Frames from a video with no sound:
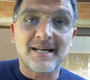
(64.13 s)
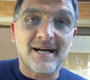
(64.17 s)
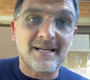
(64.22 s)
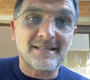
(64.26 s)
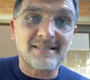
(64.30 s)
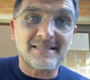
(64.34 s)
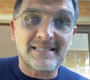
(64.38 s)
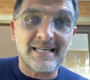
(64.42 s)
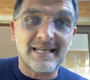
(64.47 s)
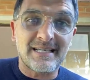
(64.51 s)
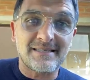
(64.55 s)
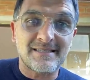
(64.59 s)

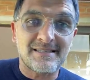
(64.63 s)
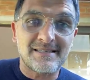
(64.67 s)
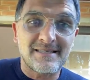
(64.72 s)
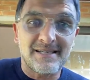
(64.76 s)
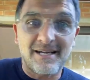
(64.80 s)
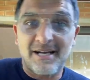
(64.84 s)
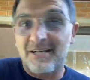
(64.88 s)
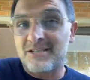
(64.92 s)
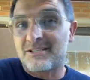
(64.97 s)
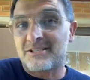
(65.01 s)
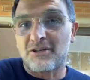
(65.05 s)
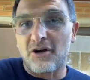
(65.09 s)
cents
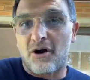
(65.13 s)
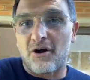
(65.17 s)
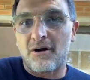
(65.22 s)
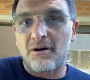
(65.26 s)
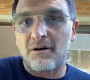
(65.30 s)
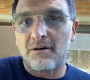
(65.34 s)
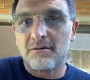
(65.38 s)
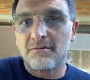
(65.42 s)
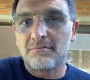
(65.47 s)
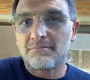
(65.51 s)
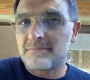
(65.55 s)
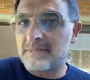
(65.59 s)
a song,
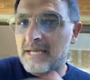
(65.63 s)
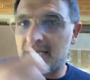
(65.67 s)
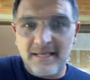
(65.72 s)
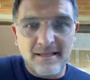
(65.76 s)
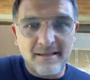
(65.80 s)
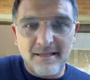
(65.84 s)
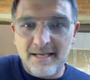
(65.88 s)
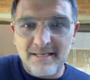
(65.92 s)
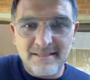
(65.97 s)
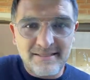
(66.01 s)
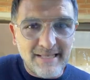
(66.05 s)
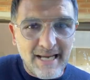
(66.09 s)
taking the
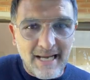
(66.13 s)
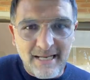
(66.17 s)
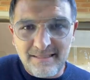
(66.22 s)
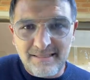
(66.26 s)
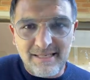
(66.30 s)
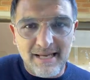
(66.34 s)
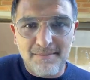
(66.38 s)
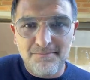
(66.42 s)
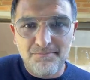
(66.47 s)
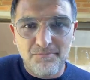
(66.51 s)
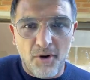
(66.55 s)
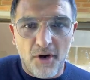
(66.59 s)
exact
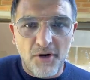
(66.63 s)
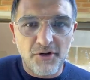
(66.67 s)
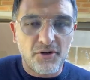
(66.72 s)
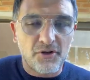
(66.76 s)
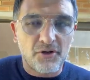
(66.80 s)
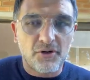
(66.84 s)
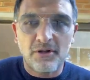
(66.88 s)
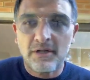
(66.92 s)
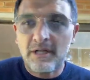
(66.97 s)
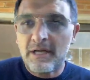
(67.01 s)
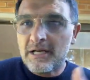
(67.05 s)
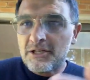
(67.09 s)
same
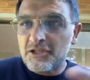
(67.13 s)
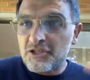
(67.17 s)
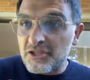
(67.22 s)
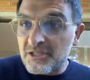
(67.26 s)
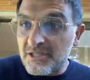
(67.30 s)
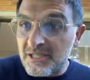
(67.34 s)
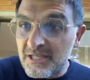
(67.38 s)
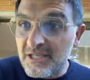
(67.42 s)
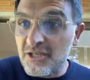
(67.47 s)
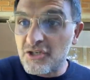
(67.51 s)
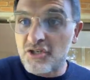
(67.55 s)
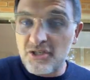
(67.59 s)
model, just
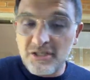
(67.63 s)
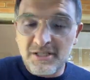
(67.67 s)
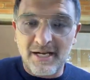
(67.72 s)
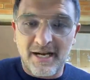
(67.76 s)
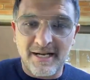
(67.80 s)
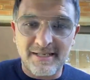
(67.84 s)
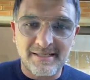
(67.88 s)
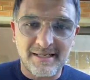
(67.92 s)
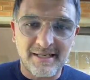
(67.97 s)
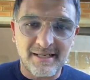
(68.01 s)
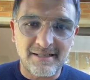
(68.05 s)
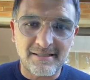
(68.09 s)

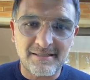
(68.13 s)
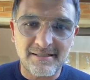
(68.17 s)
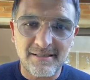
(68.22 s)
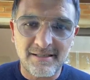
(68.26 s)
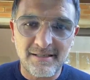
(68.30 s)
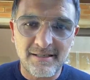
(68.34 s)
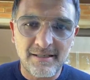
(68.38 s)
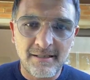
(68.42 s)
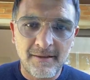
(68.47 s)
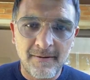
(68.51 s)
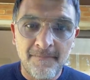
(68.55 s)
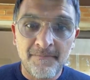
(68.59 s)
digitizing it.
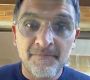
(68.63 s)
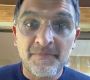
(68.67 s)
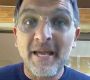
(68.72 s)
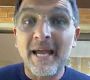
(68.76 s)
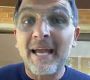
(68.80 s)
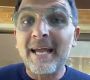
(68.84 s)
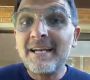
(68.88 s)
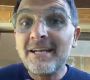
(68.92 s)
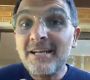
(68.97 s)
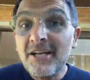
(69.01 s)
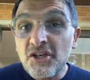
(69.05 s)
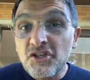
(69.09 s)
The
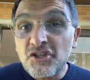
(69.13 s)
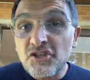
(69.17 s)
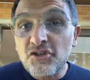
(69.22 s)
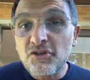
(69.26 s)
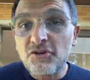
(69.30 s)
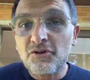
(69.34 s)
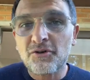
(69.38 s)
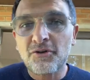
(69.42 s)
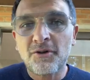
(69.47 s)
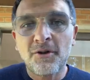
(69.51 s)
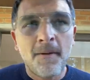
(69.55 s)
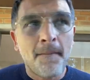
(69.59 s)

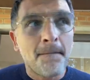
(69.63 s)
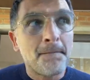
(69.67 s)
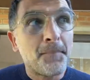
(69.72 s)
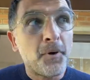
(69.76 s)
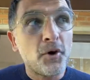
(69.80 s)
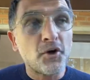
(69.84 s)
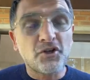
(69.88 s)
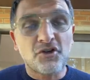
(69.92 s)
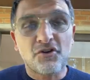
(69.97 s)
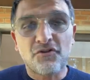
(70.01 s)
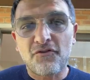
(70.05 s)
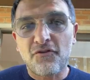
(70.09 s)
initial
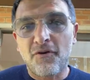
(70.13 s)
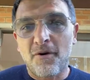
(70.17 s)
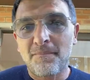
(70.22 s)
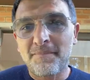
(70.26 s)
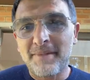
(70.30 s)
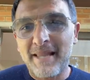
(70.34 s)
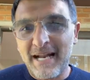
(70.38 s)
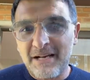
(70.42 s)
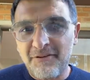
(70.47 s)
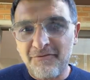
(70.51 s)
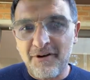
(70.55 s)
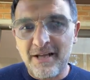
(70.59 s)
push from
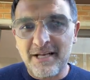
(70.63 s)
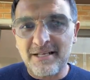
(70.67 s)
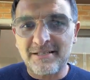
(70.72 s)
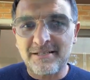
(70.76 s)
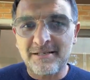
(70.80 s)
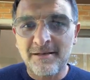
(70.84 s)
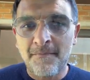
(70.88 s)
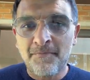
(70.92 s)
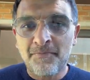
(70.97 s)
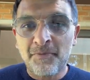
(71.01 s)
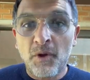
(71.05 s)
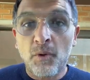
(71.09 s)
Netflix
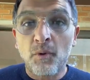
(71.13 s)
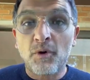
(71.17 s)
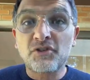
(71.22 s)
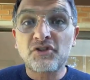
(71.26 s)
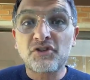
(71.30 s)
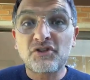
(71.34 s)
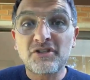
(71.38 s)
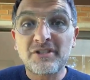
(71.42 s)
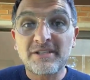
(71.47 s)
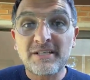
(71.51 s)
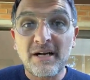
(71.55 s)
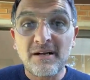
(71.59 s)
was
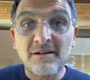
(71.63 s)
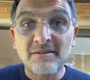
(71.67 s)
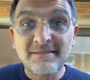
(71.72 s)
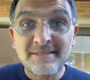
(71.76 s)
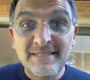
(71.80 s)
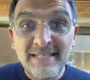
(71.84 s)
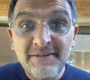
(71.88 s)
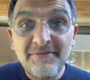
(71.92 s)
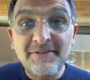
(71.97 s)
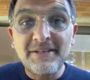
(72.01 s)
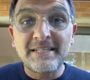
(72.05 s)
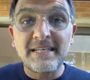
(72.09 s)
to sell
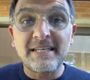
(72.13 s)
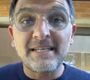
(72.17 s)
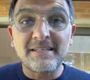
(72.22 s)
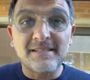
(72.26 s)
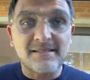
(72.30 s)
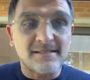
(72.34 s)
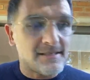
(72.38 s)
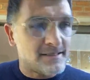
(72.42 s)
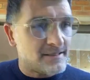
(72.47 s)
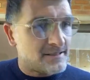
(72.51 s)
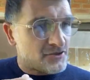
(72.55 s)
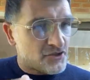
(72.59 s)

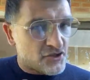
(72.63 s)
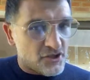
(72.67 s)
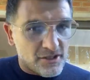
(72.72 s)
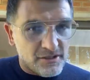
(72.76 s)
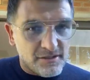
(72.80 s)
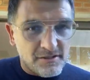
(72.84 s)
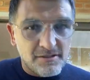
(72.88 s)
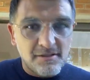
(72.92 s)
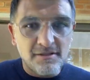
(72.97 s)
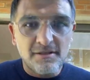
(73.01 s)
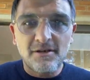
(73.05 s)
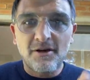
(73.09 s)
DVDs
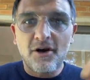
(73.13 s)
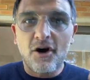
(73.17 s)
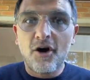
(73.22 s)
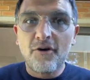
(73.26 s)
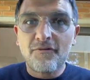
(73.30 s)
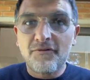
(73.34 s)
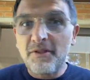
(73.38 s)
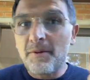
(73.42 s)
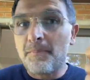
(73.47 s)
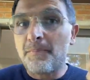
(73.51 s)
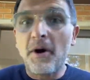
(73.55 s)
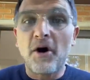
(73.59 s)
just over
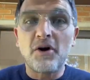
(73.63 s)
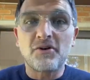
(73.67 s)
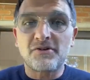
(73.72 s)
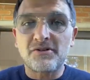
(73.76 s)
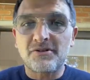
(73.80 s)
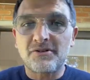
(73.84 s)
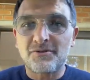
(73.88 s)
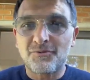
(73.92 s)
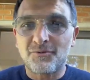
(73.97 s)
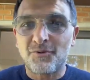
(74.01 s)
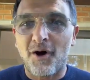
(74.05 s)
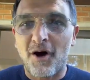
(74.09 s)
the
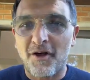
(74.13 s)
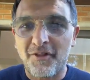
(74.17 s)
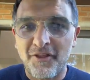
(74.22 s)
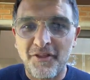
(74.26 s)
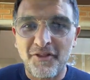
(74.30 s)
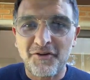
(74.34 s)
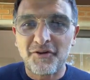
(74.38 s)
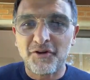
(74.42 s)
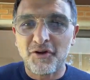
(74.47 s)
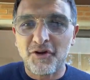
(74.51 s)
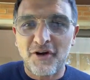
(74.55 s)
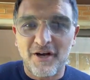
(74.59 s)
post rather
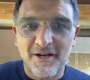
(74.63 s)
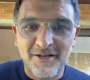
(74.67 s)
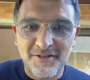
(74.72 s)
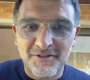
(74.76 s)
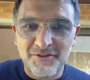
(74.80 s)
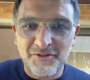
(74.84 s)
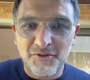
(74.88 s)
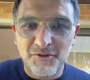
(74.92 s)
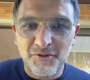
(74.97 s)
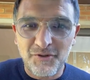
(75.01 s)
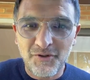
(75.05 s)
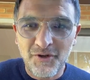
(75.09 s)
than you going
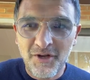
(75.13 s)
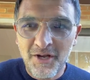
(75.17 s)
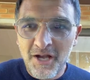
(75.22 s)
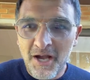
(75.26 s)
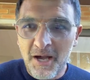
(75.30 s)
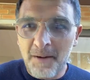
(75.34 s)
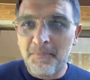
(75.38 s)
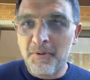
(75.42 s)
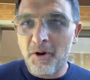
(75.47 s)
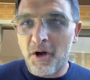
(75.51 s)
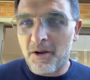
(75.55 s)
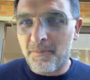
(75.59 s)
to a
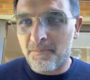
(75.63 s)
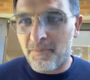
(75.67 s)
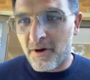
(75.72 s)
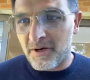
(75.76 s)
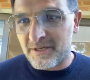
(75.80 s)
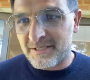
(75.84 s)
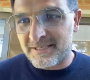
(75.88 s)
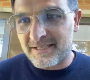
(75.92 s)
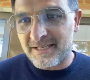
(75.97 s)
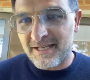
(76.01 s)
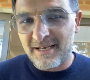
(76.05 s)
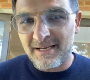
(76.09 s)

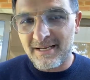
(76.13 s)
Blockbuster.